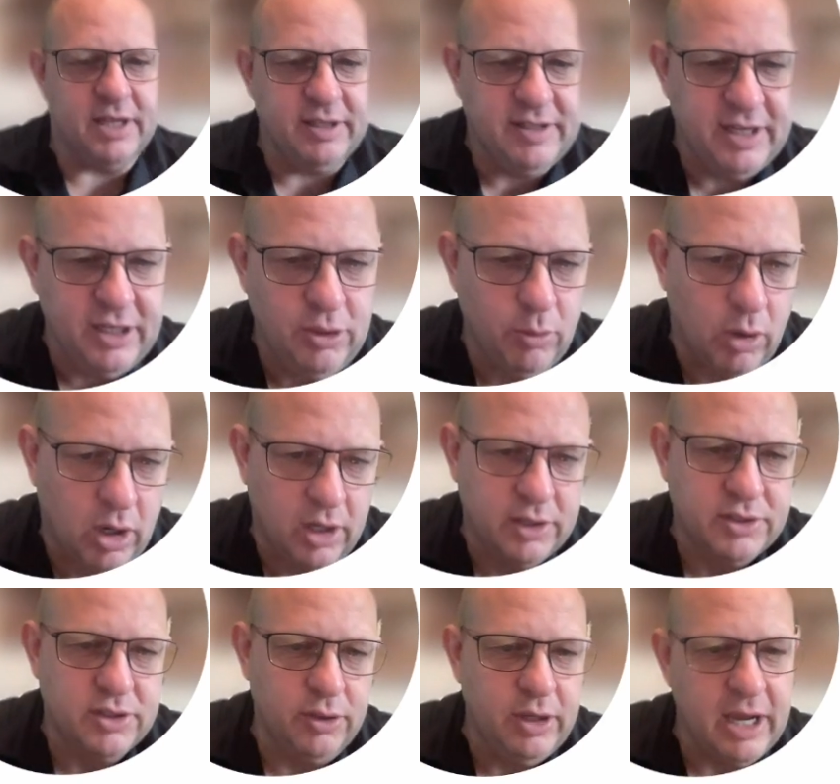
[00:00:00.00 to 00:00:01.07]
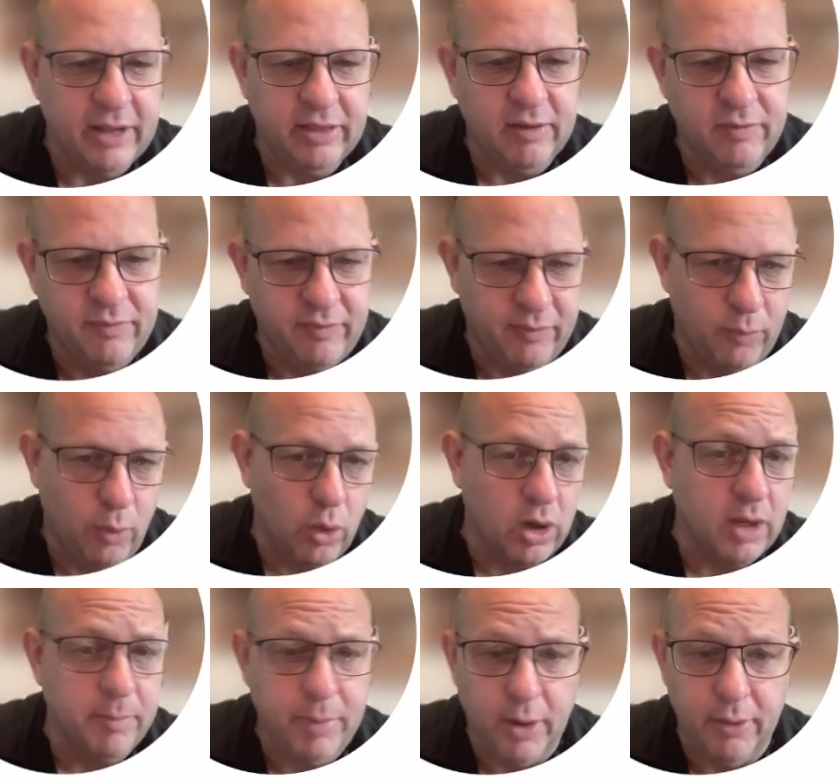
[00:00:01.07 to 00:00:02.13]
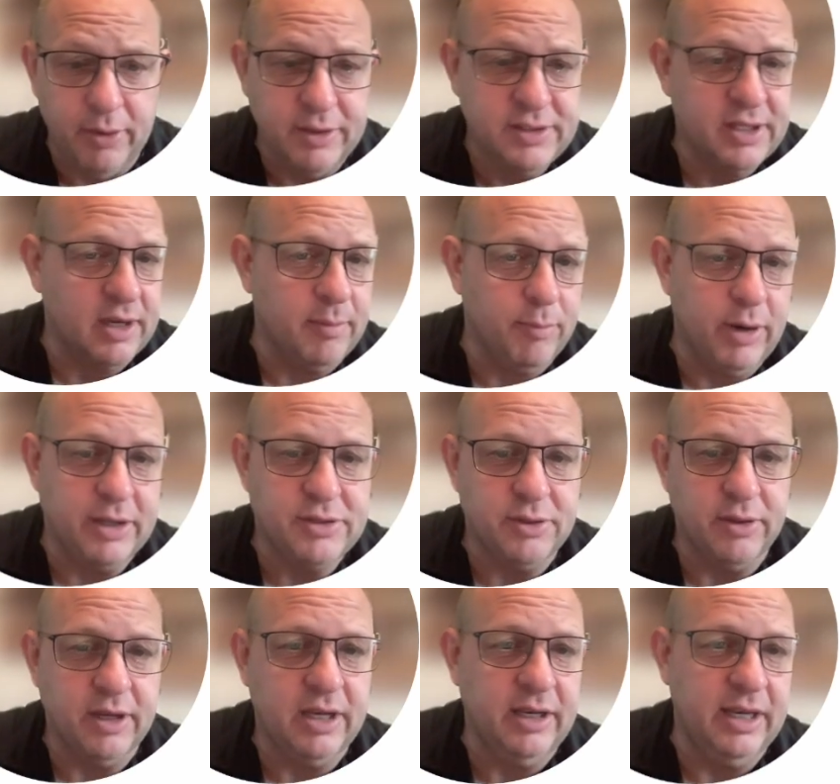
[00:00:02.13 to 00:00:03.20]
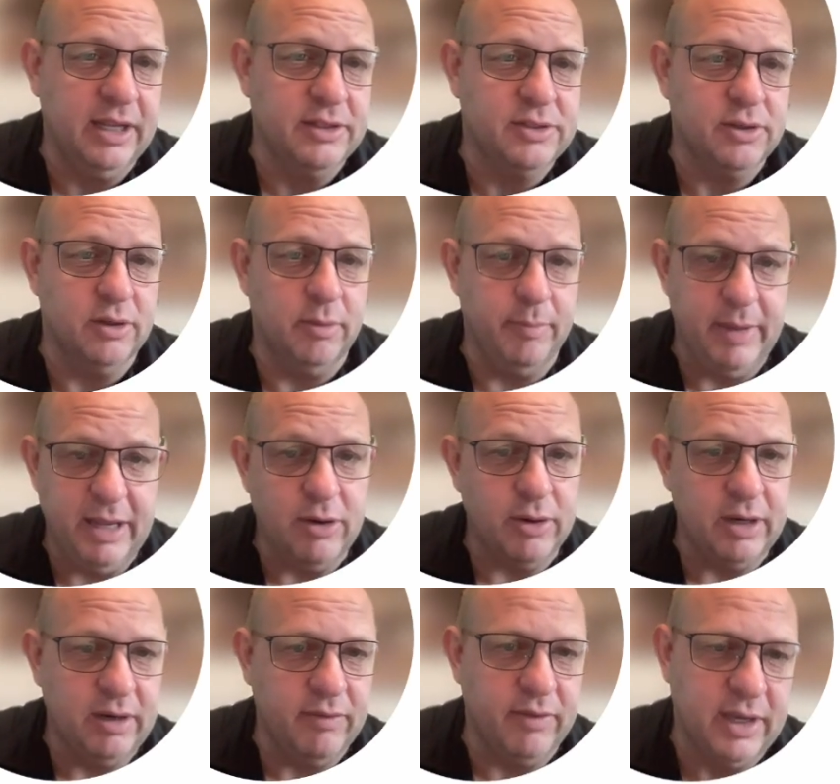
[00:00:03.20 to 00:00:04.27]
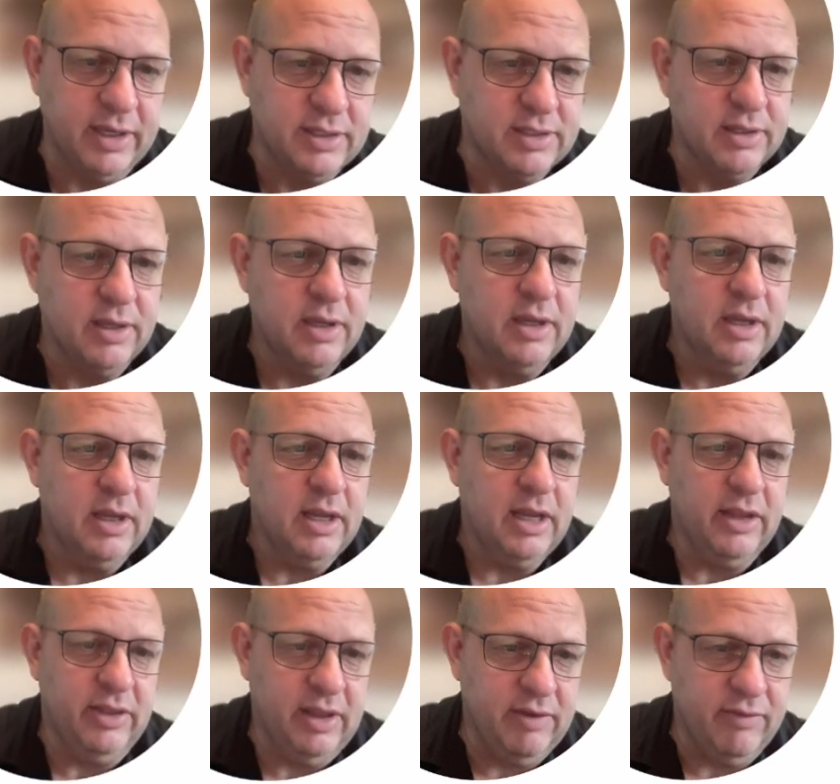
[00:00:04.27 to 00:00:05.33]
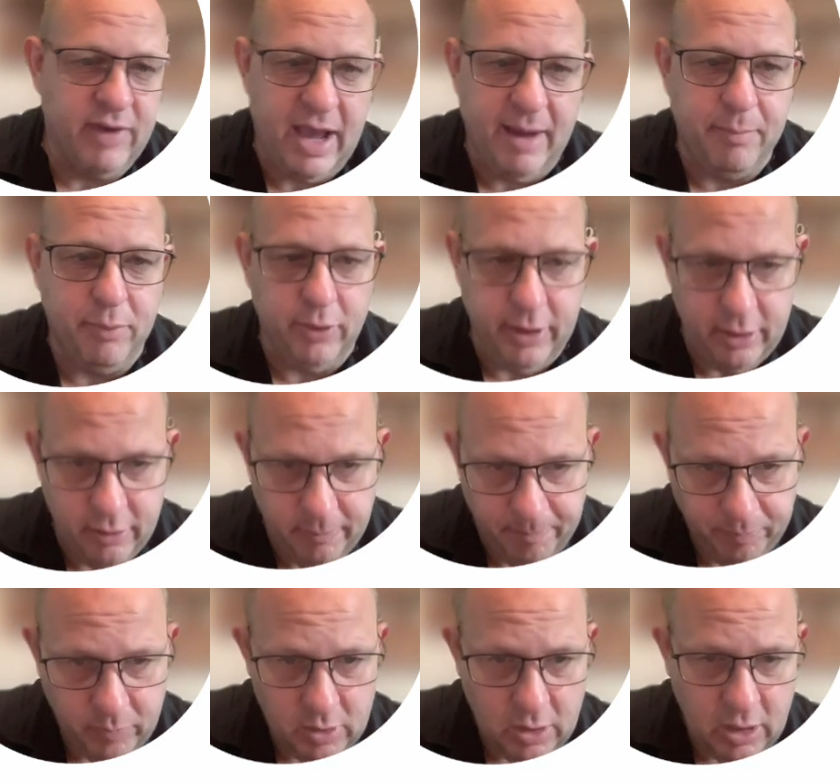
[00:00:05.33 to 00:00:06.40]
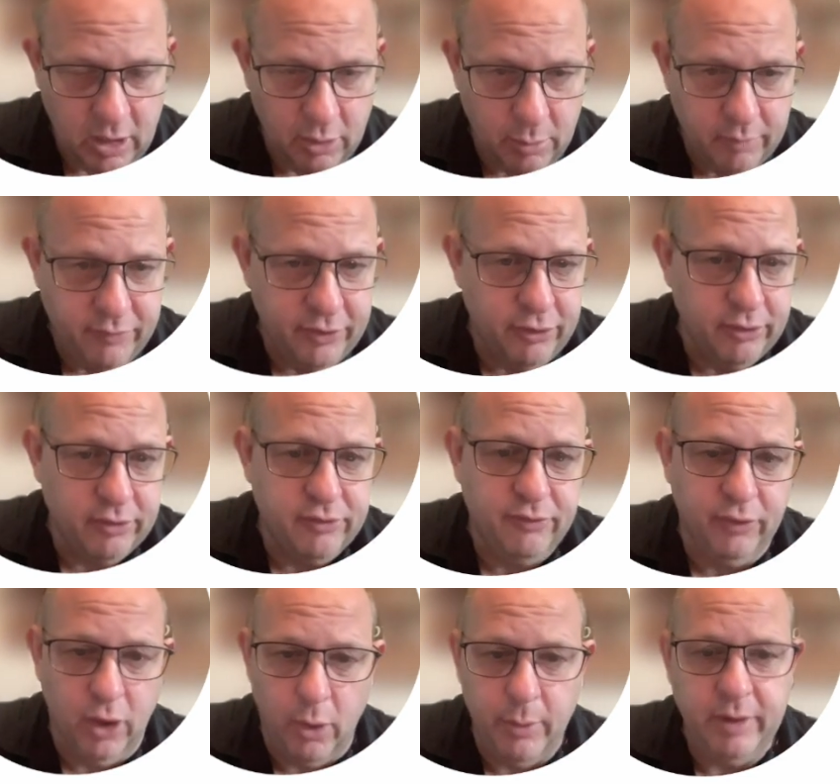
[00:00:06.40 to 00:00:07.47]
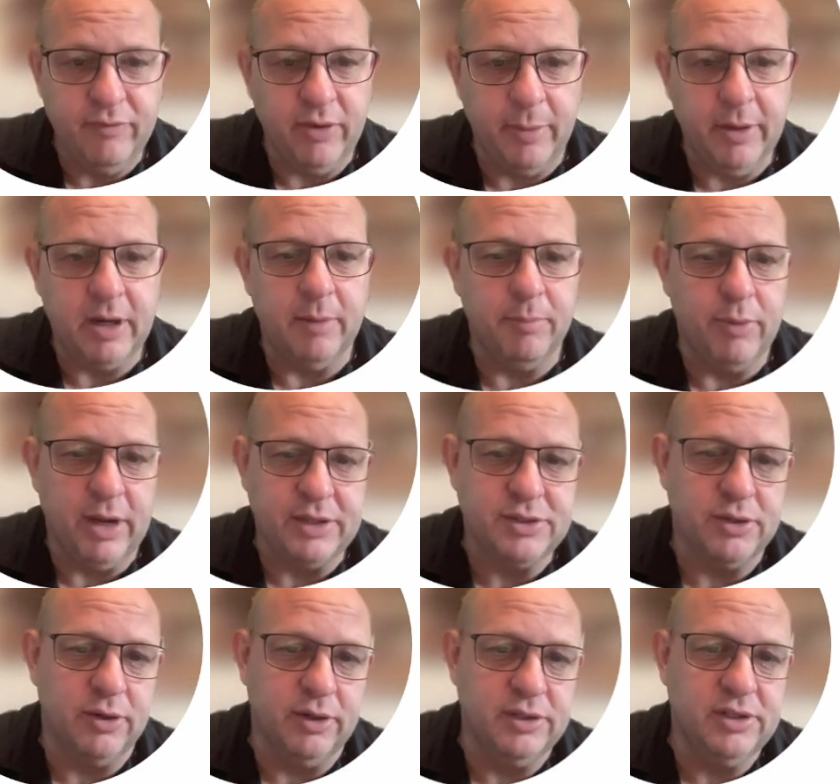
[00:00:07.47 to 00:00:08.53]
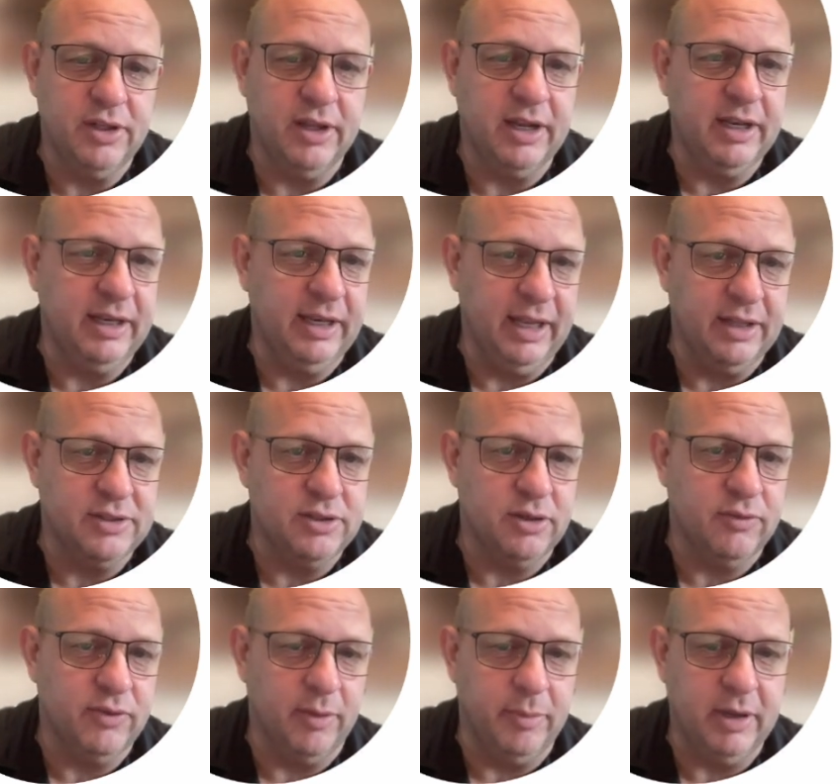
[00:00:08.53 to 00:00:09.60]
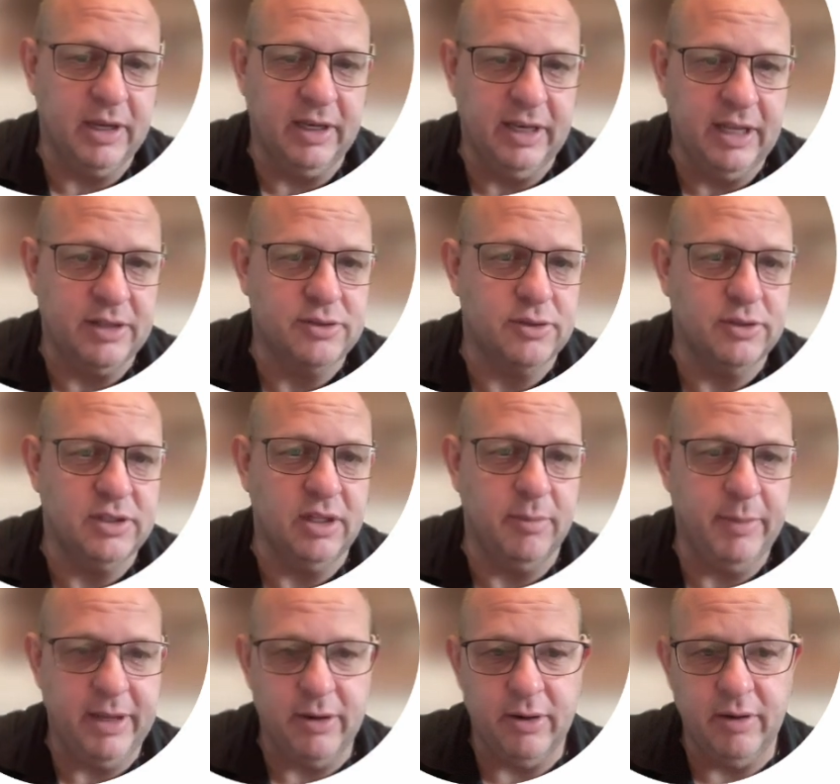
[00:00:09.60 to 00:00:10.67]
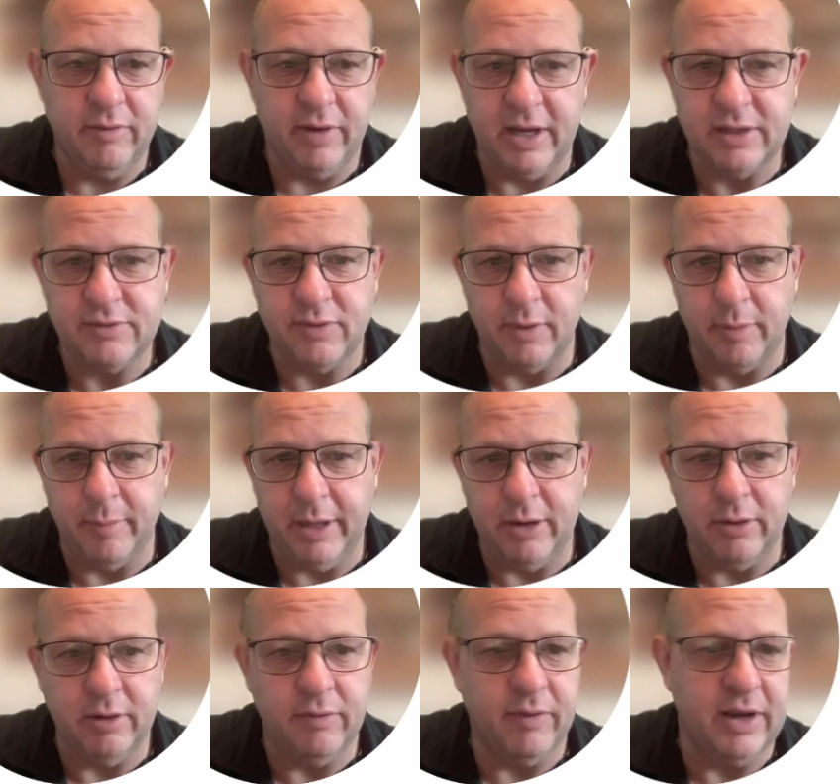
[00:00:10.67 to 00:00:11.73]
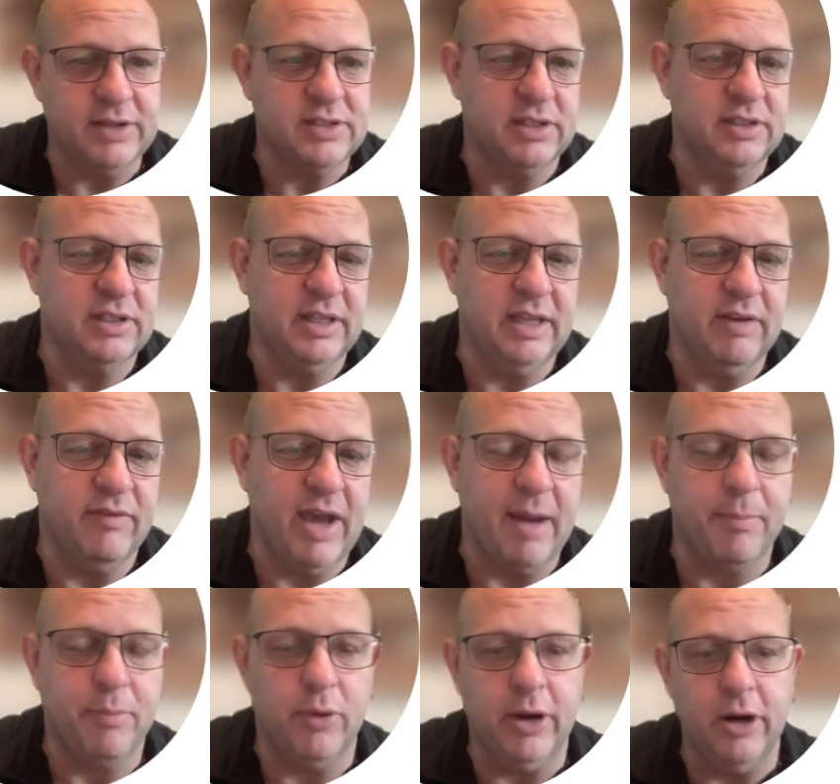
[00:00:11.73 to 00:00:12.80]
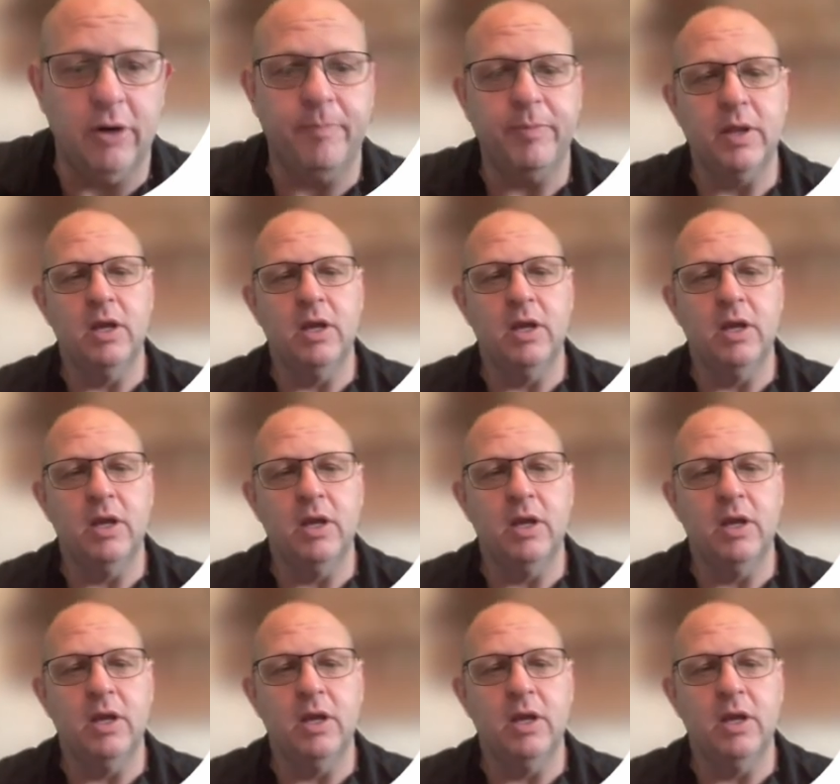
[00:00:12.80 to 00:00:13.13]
continue on. So you got the four components: the compressor, the condenser, the metering device, and the evaporator. The refrigerant's flowing from the compressor into the condenser, from the condenser to the metering device, from the metering device into the evaporator,